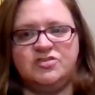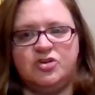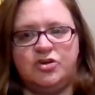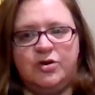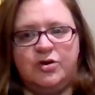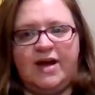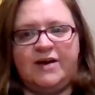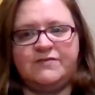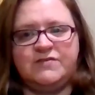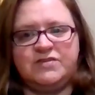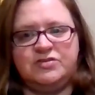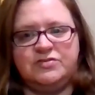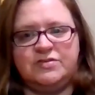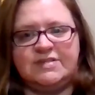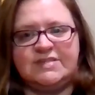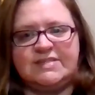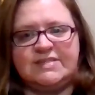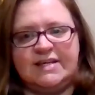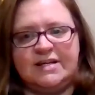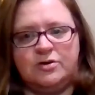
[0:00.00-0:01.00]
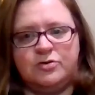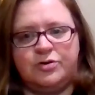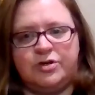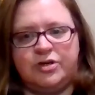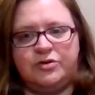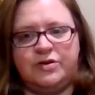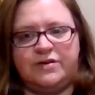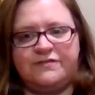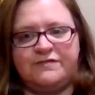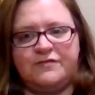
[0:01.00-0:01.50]
so you have to do the single
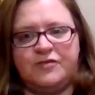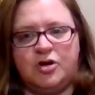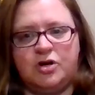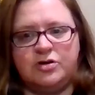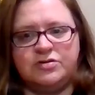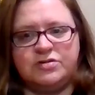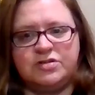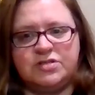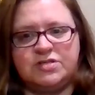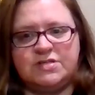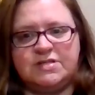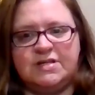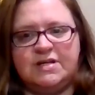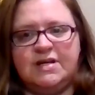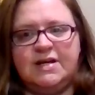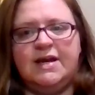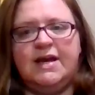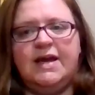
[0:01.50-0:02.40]
unit first,